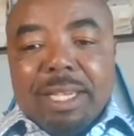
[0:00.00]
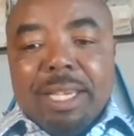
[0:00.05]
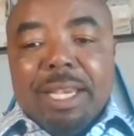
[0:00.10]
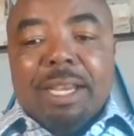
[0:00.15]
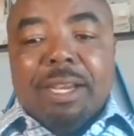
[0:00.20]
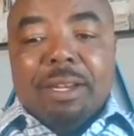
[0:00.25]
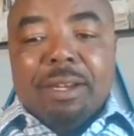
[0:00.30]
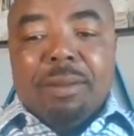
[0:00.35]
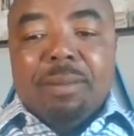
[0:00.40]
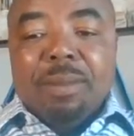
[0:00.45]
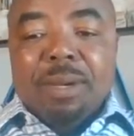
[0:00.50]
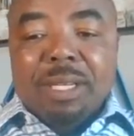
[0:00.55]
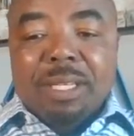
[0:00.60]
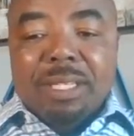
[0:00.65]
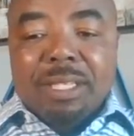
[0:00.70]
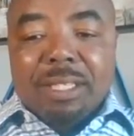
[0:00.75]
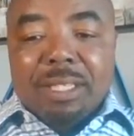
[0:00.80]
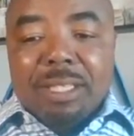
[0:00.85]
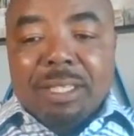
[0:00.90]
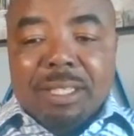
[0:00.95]
economic
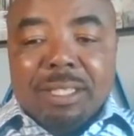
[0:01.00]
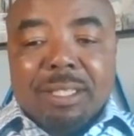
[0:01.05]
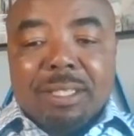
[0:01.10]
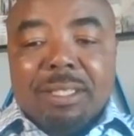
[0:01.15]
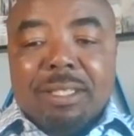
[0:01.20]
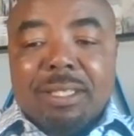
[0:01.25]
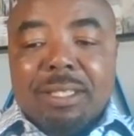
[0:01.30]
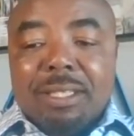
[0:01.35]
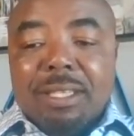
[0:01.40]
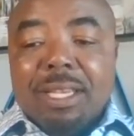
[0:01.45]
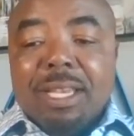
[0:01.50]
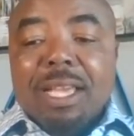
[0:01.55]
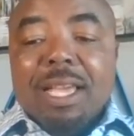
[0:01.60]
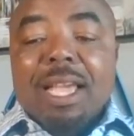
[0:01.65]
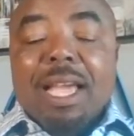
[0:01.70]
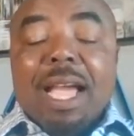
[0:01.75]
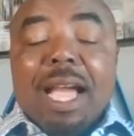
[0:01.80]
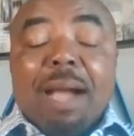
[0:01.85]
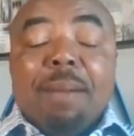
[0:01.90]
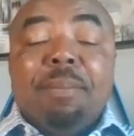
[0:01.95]
decisions
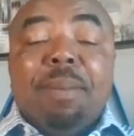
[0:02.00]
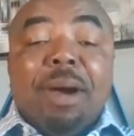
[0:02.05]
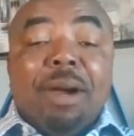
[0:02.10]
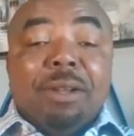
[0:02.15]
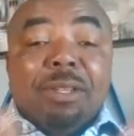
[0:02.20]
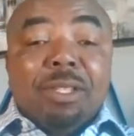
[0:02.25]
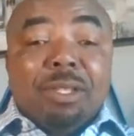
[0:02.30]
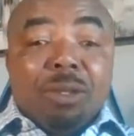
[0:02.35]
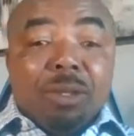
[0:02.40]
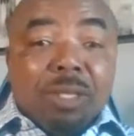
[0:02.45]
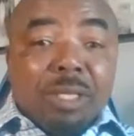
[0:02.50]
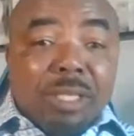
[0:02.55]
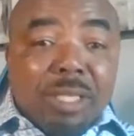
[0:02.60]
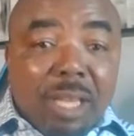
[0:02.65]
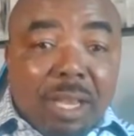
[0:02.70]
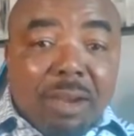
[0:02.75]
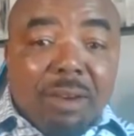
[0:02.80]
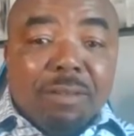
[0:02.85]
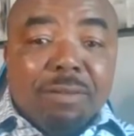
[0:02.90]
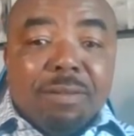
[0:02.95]
about
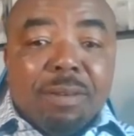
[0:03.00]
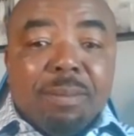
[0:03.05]
yourself,